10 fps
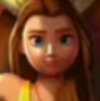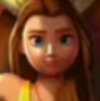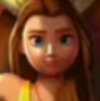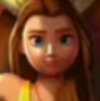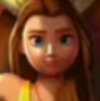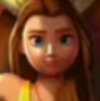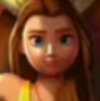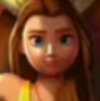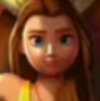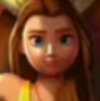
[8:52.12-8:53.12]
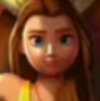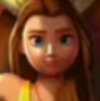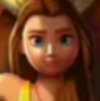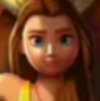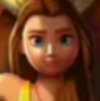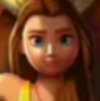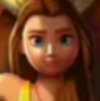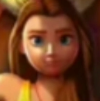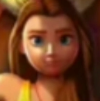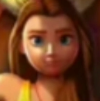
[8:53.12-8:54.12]

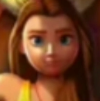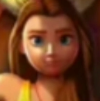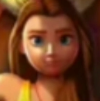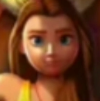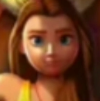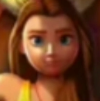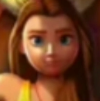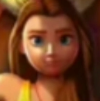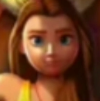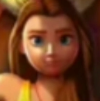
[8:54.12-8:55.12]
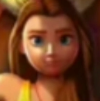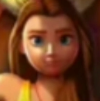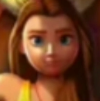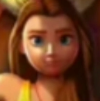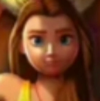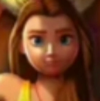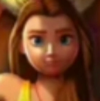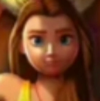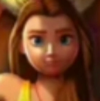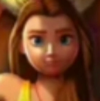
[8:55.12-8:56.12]

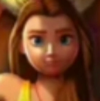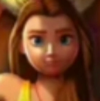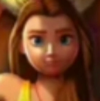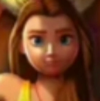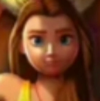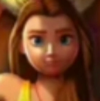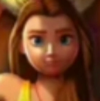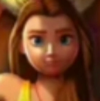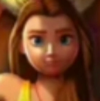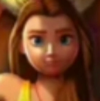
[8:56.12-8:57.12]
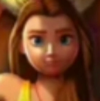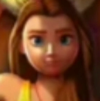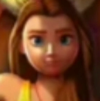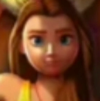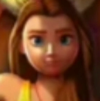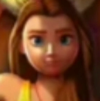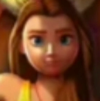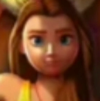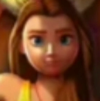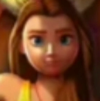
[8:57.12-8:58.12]

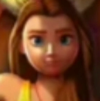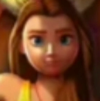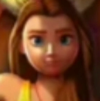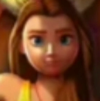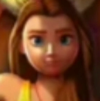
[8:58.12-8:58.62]
(no lip movement)